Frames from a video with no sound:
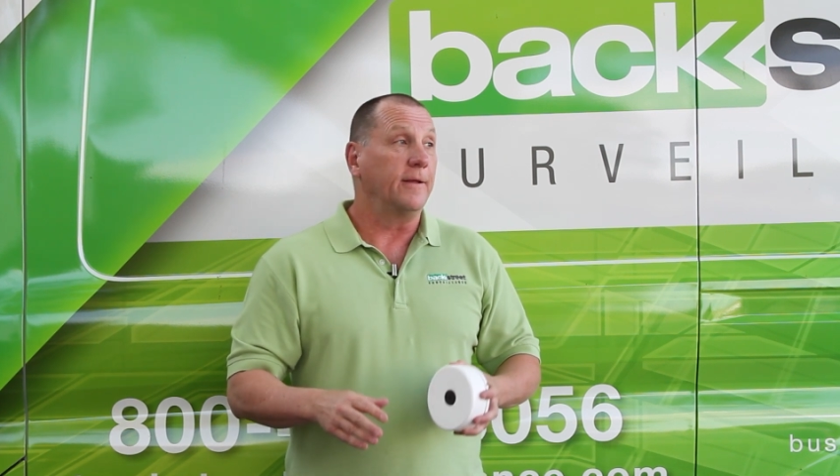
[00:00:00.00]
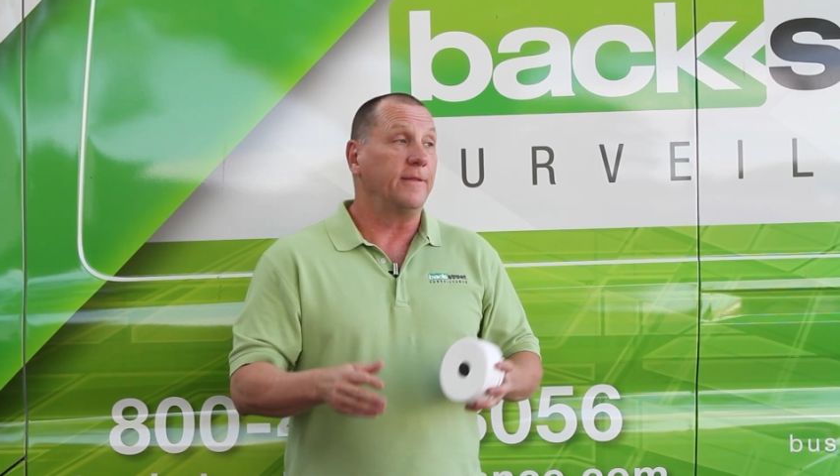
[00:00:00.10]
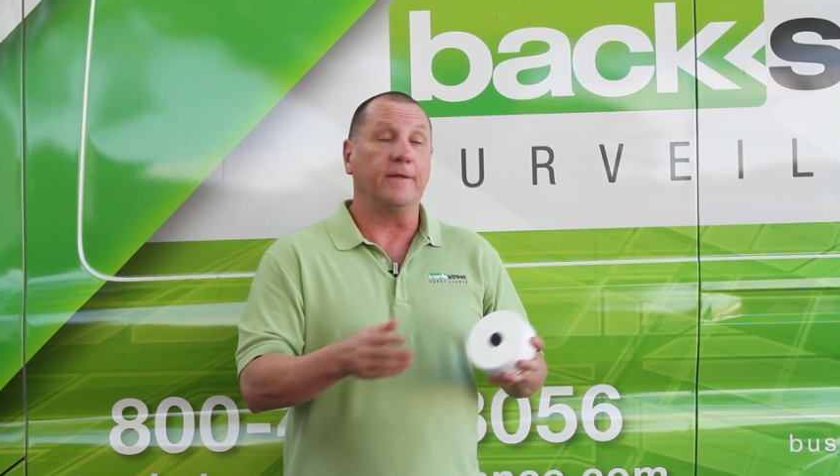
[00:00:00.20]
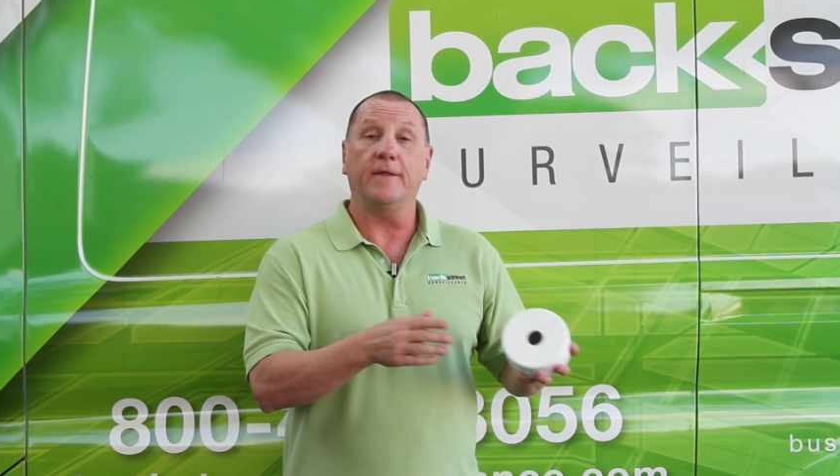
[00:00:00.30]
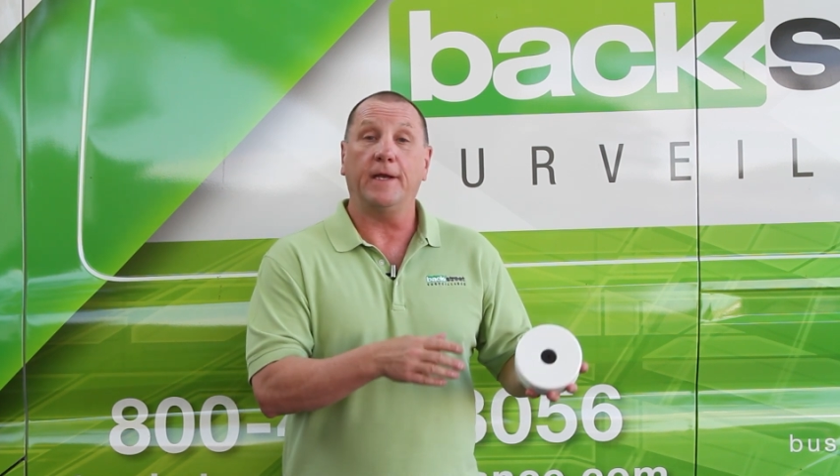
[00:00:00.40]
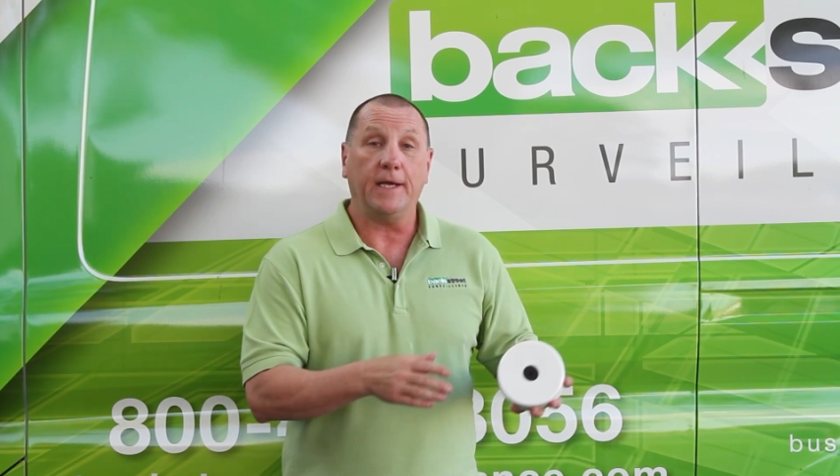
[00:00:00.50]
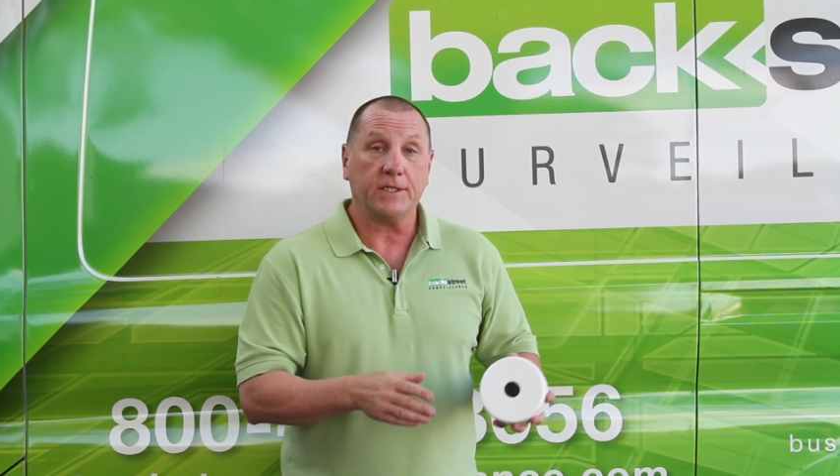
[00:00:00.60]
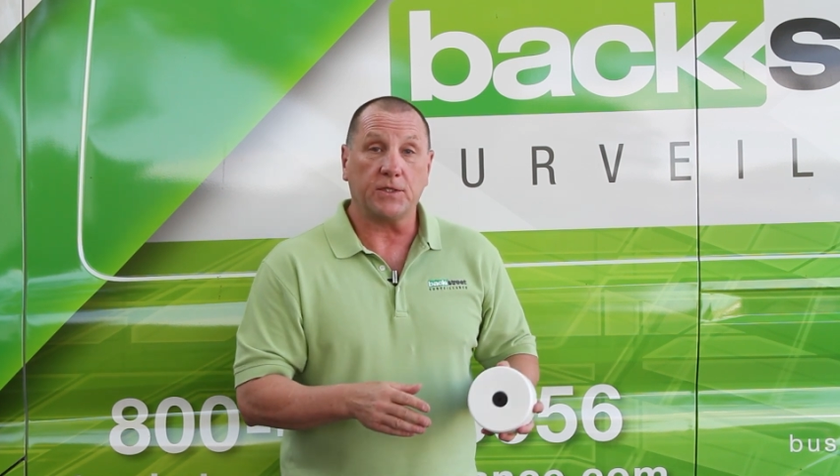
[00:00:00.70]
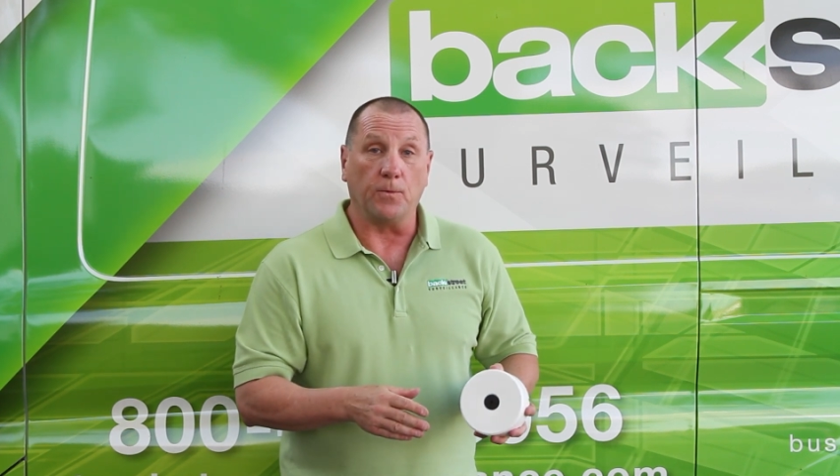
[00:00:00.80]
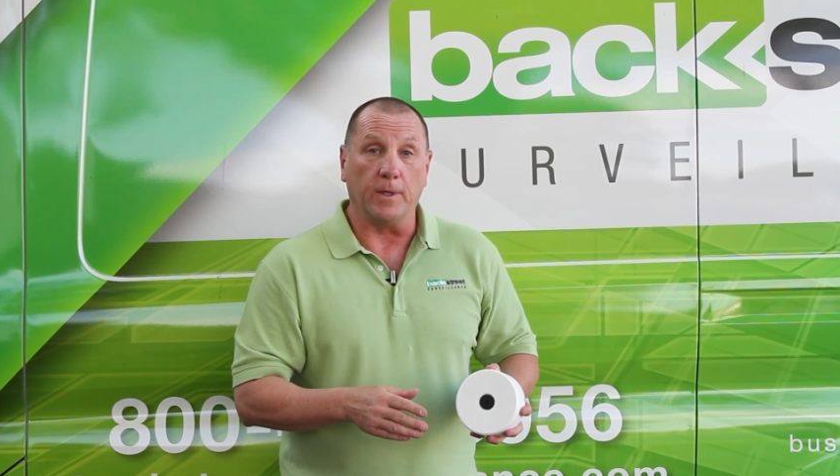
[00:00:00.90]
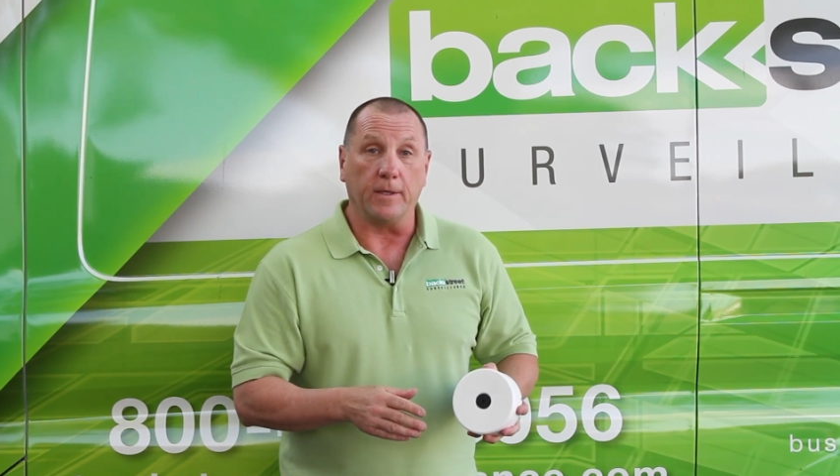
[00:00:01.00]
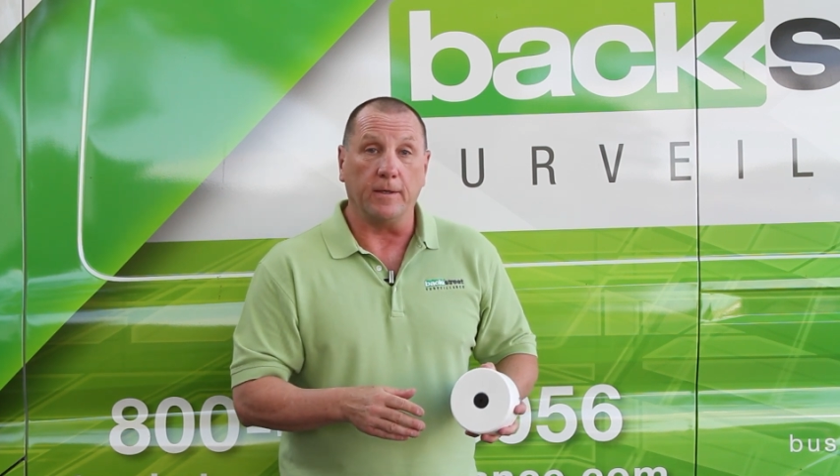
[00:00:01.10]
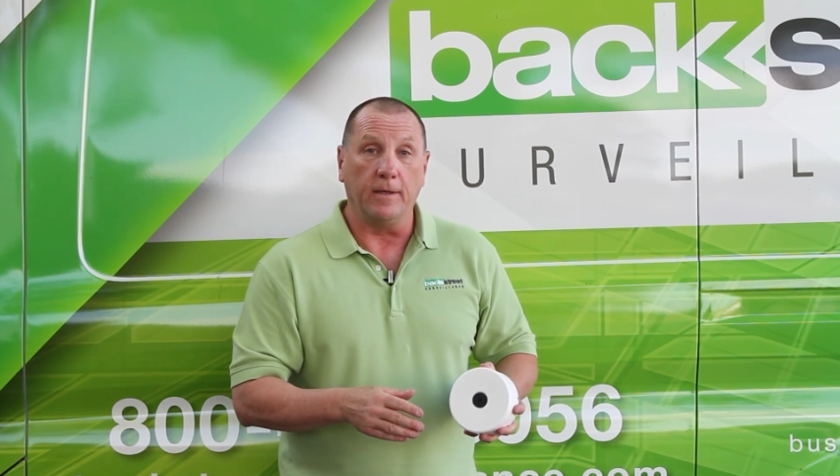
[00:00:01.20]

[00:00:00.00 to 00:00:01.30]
than the next one.